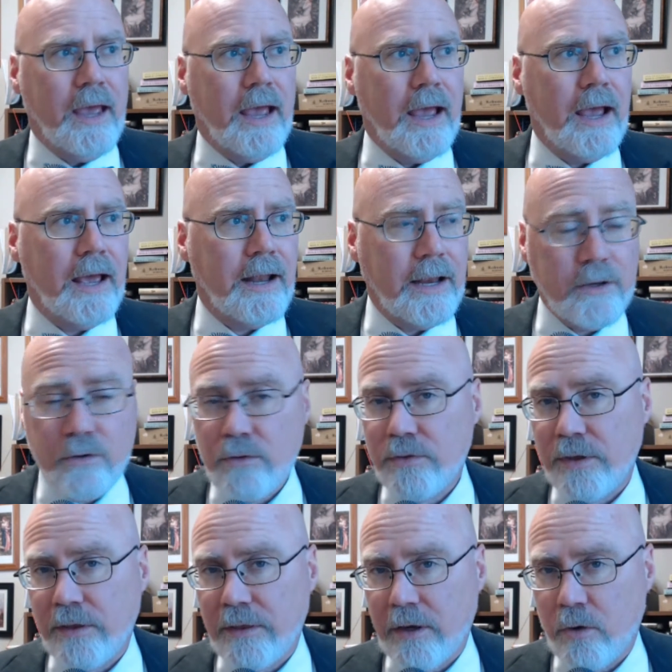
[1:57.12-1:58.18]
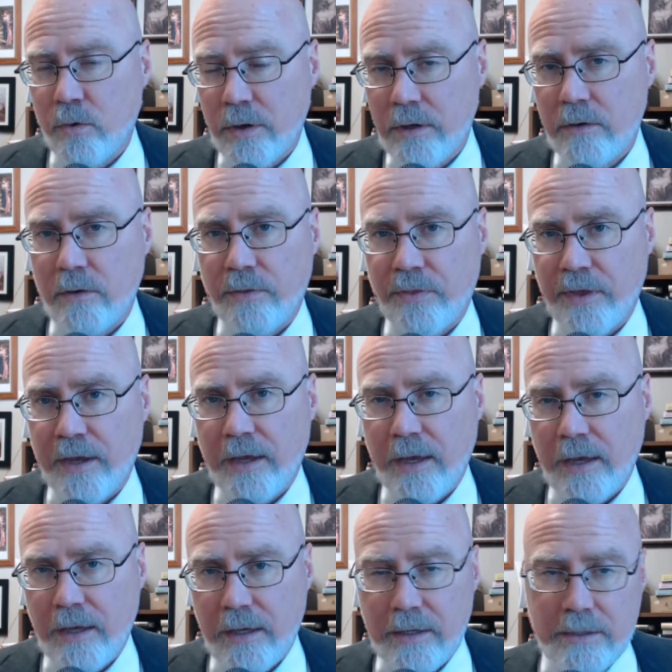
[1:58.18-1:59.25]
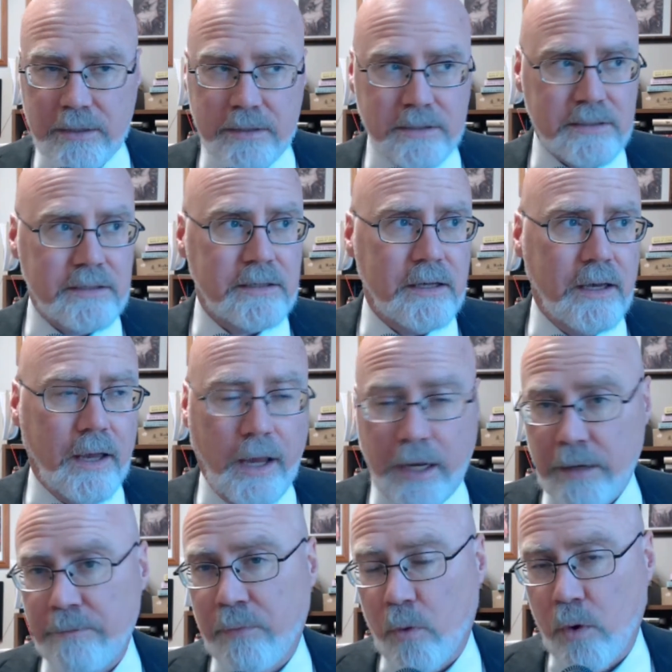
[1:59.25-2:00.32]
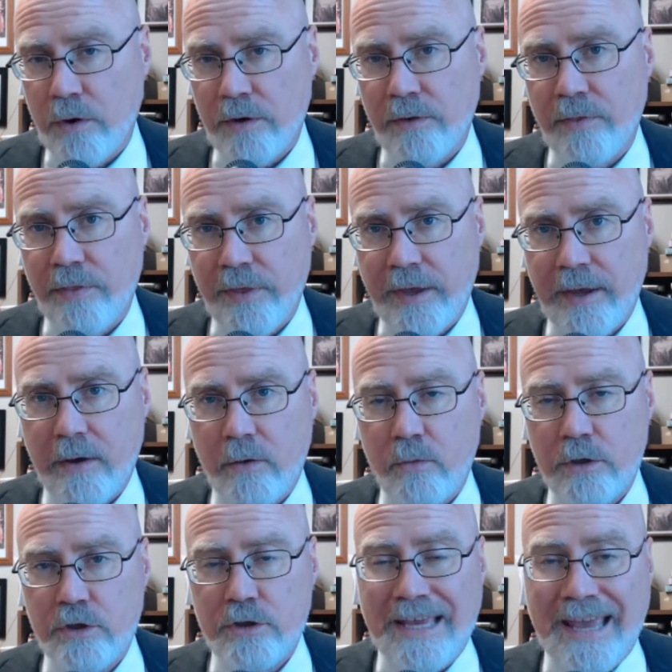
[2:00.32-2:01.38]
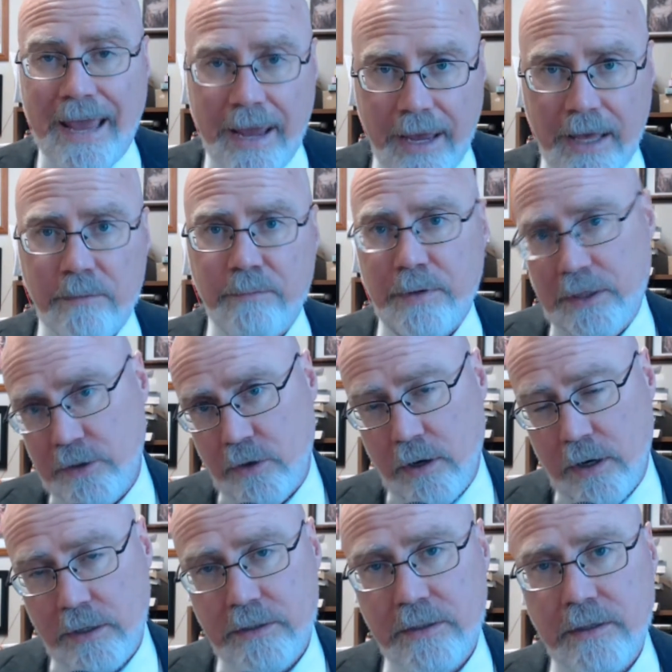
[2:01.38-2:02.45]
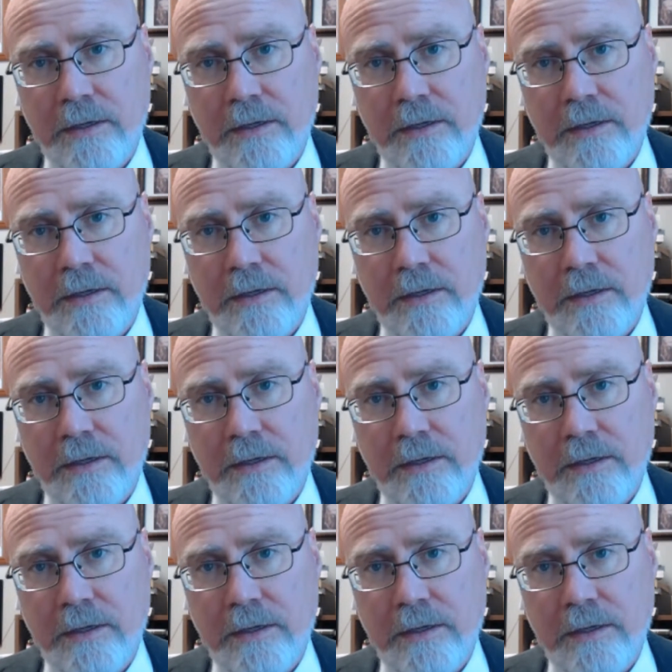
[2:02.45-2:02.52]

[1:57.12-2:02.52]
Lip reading: And I do think that critical thinking is an important thing which can be taught